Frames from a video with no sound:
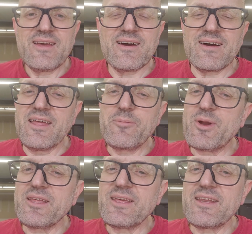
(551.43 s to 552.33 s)

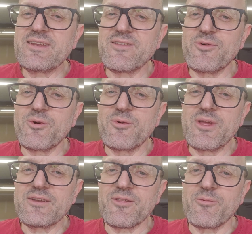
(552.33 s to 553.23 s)
Anybody can get into
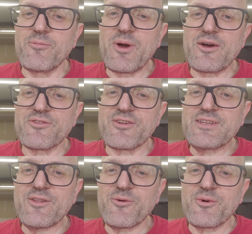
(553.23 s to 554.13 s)
the mountains,
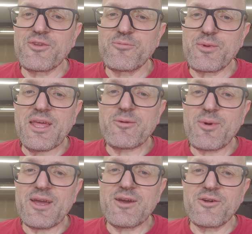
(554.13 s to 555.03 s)
into the woods. Getting
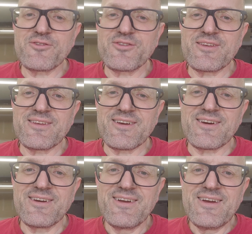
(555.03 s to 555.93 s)
back out is
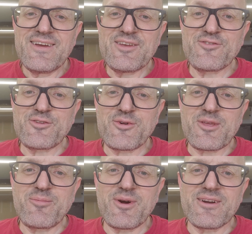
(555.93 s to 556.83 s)
the
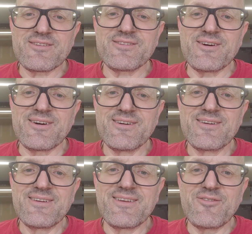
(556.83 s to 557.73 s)
tricky part. So
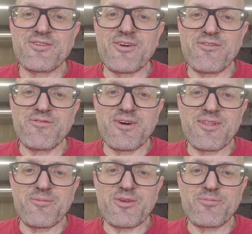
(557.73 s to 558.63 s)
give yourself
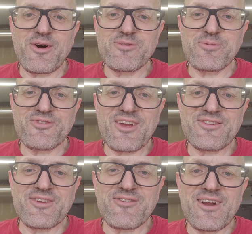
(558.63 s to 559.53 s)
the best possible
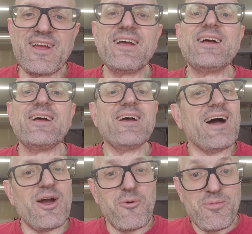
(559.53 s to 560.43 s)
chance ever.
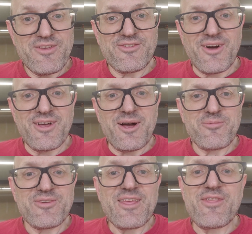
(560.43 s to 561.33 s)
I hope this all
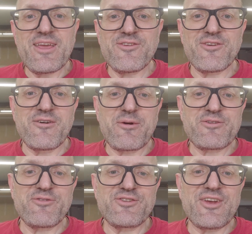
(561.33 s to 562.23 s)
helps. Thank you so
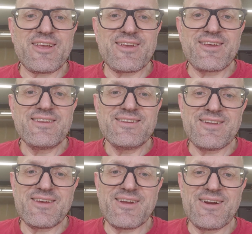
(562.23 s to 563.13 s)
much for checking in.
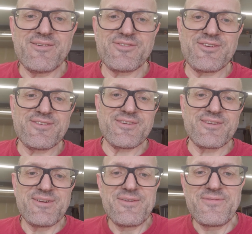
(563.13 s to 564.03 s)
Take care. We'll see you soon.